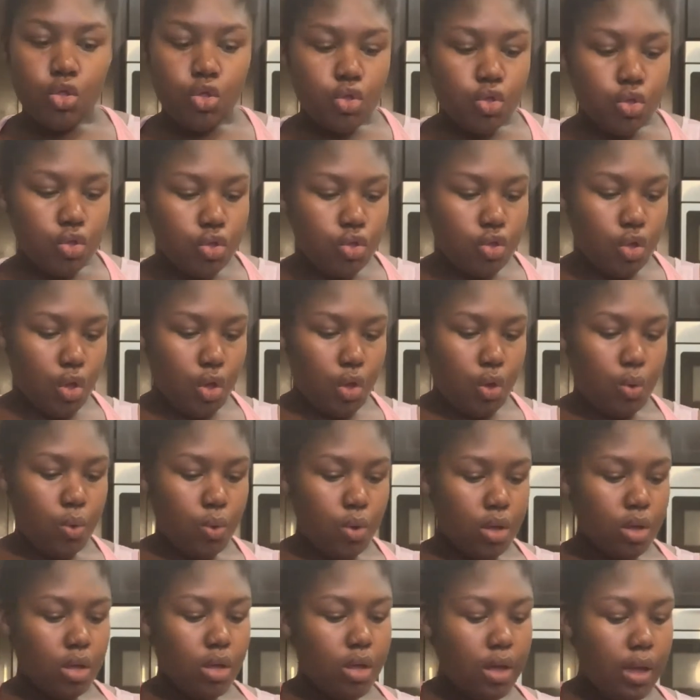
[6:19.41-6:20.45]
So
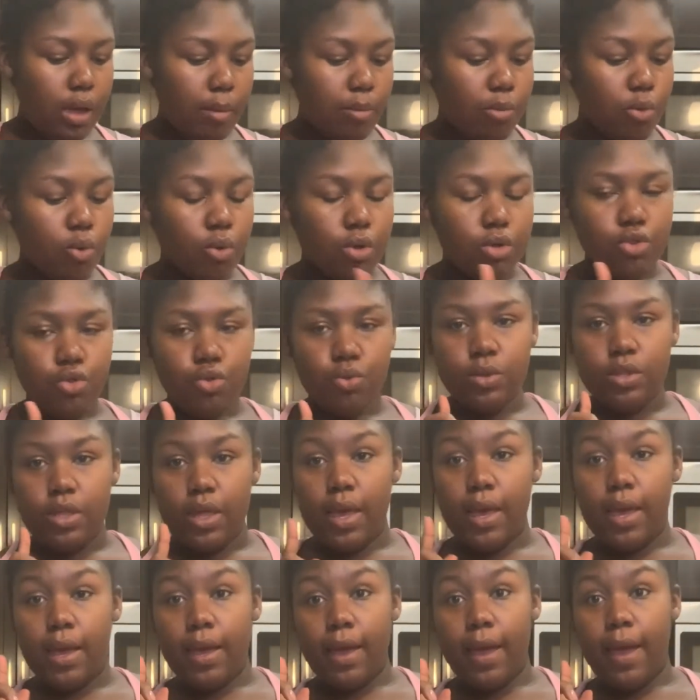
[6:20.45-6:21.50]
I'm going to
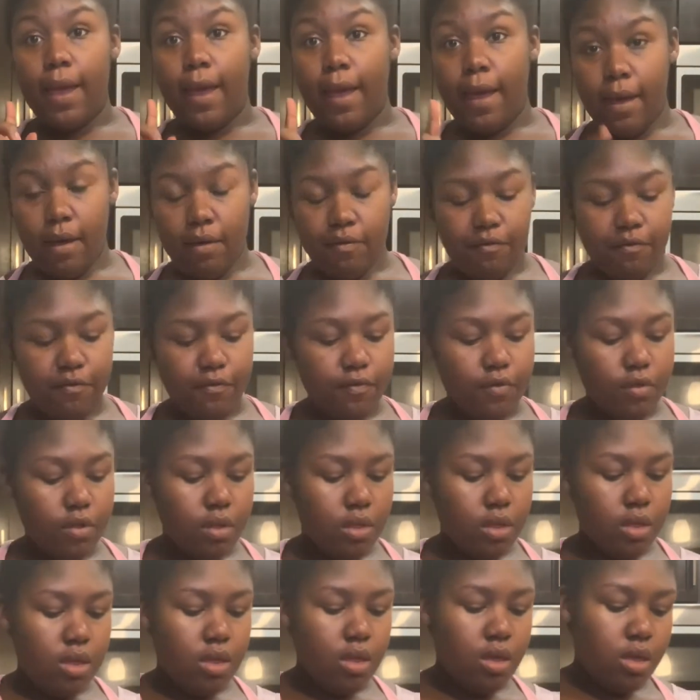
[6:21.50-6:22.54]
take
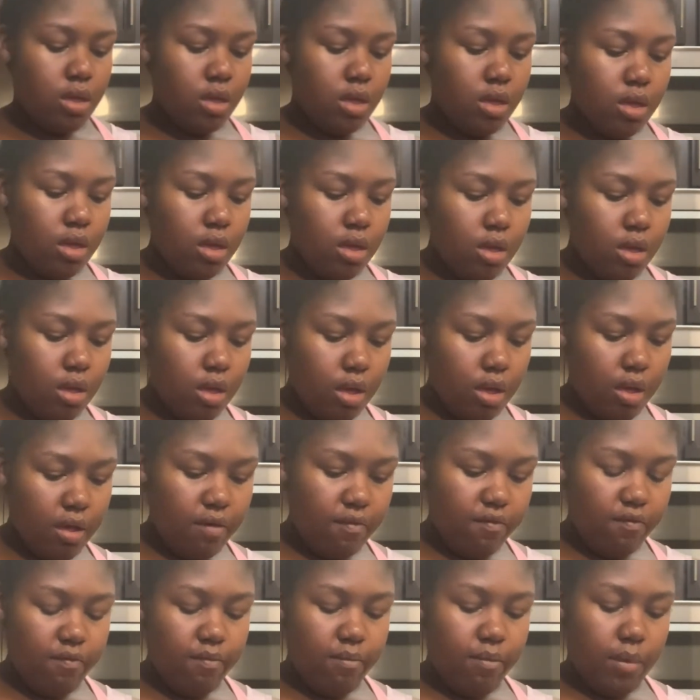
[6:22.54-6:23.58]
half of
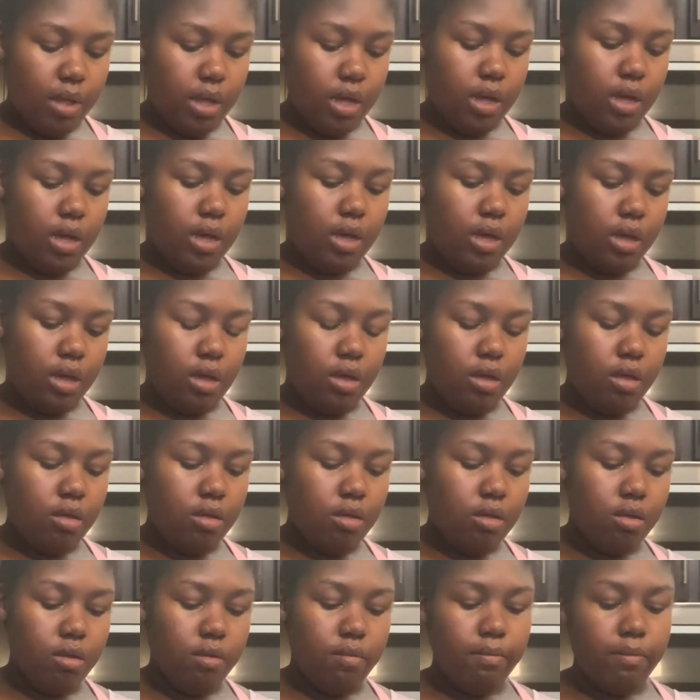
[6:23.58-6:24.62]
my
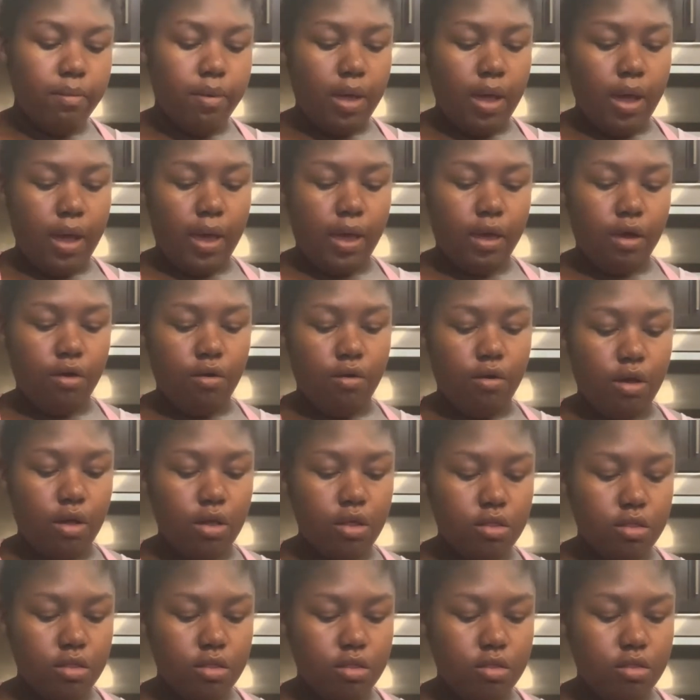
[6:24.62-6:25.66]
pie
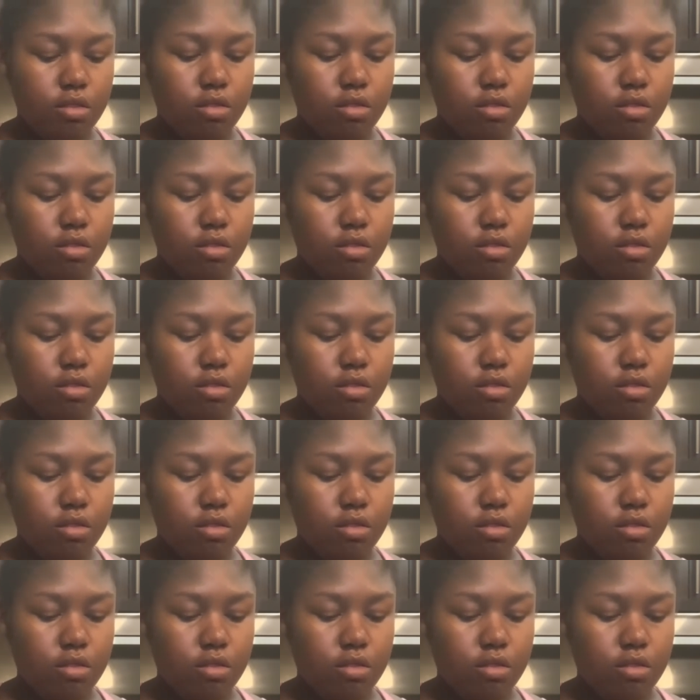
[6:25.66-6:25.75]
crust,